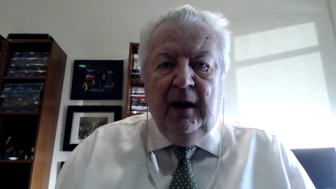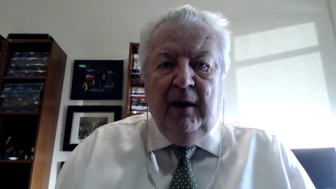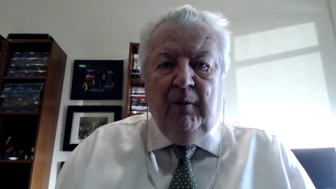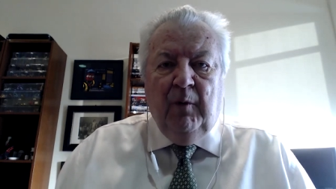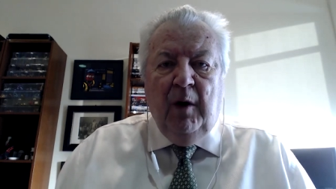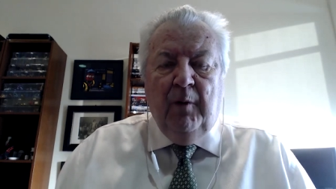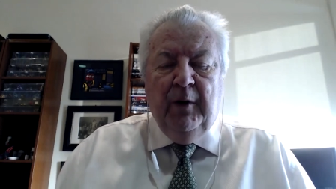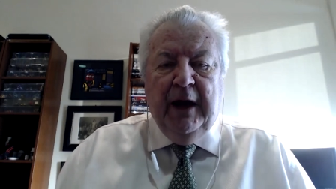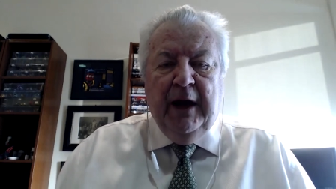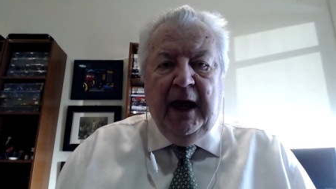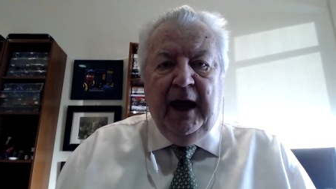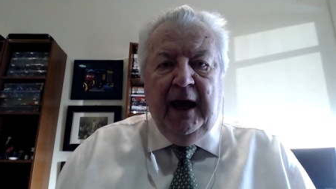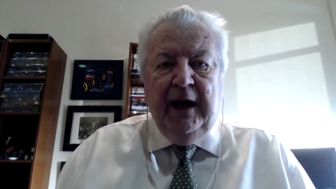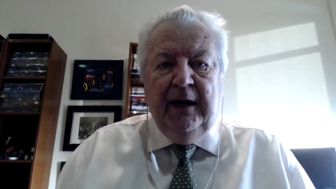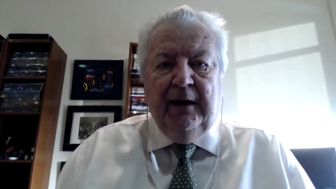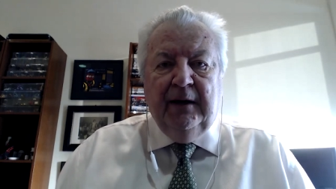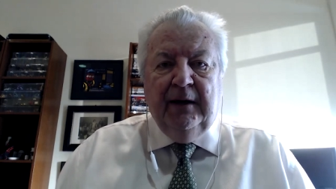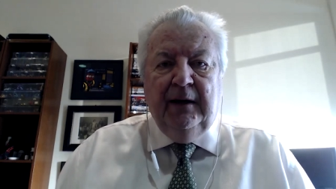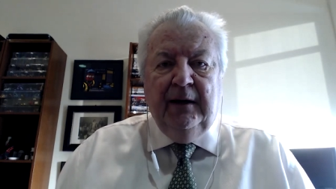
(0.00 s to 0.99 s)
What we
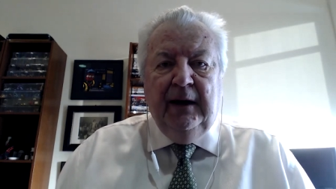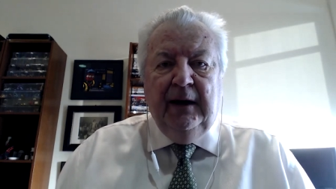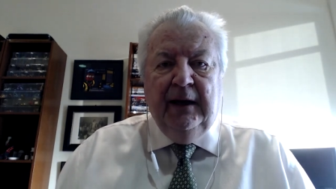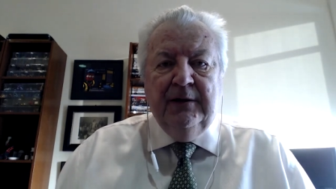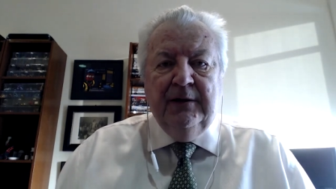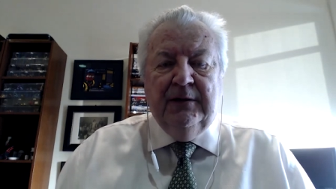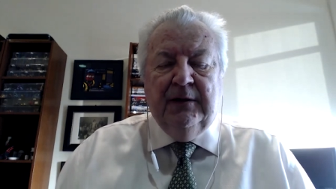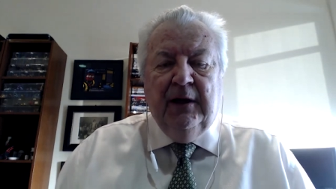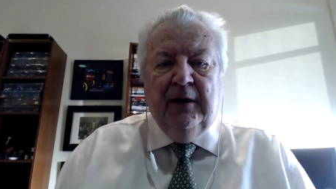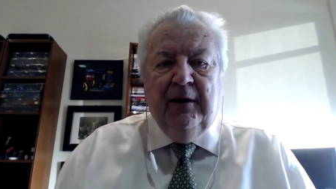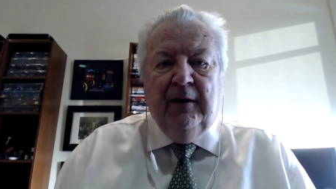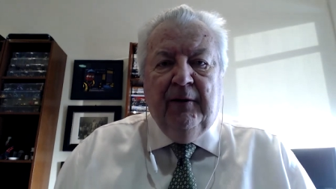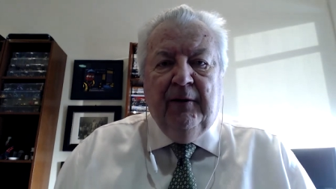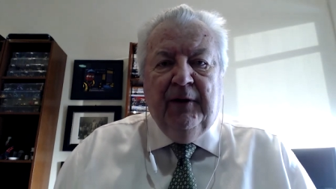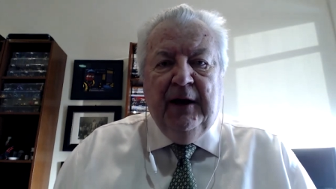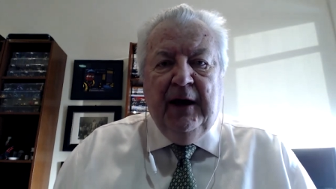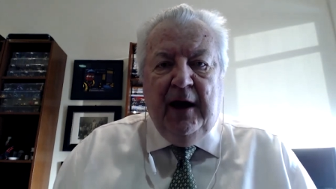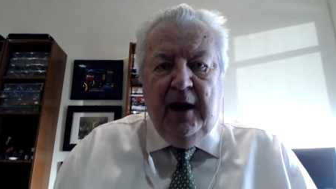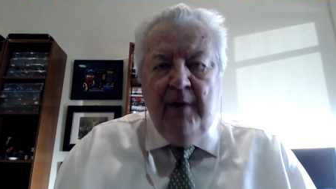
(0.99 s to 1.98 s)
hate is
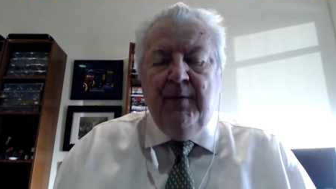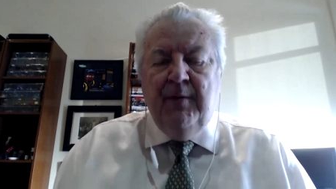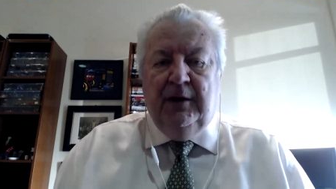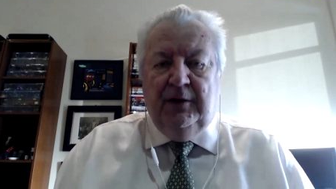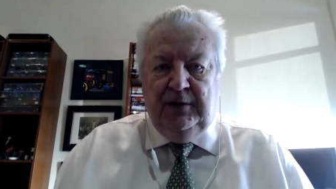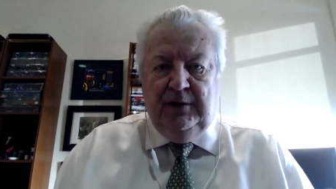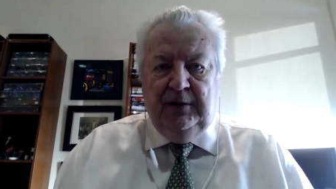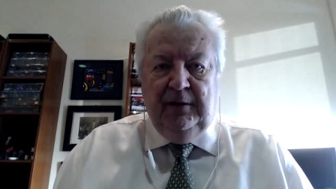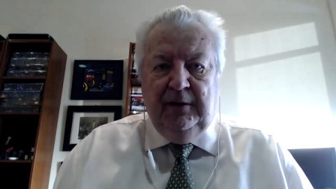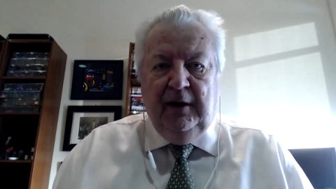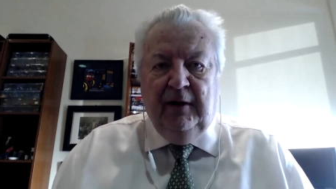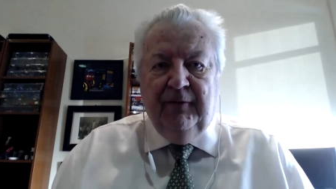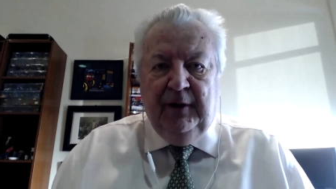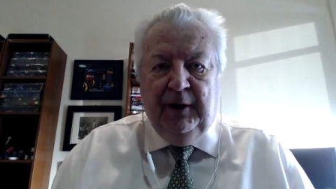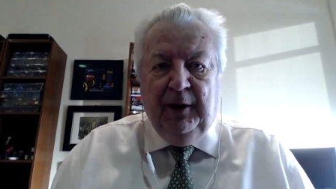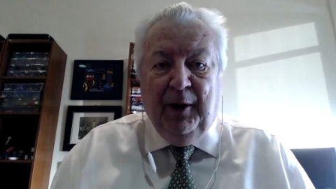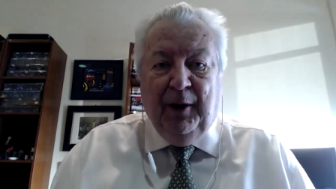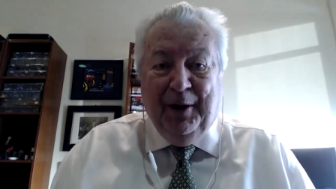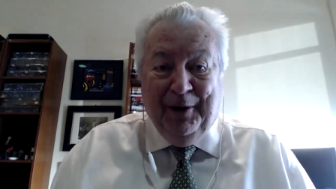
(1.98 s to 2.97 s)
the image of
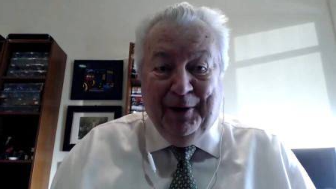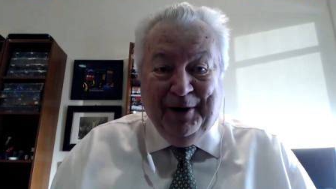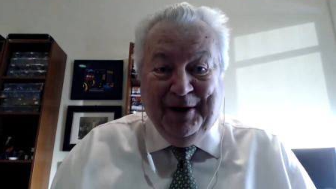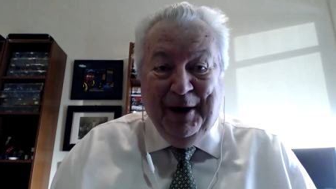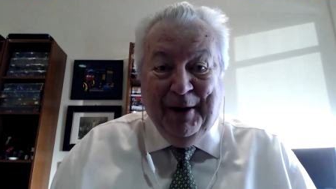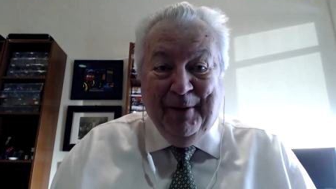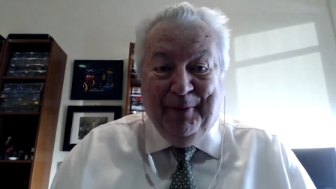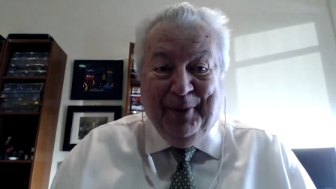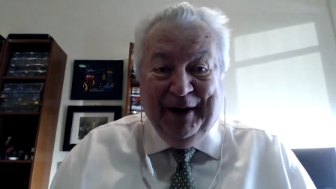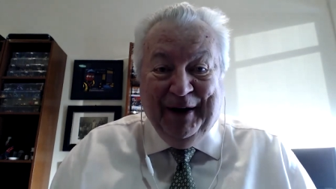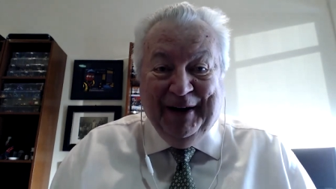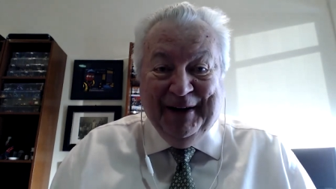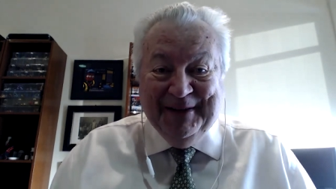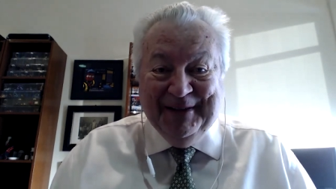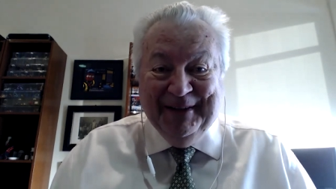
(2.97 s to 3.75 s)
the oil companies,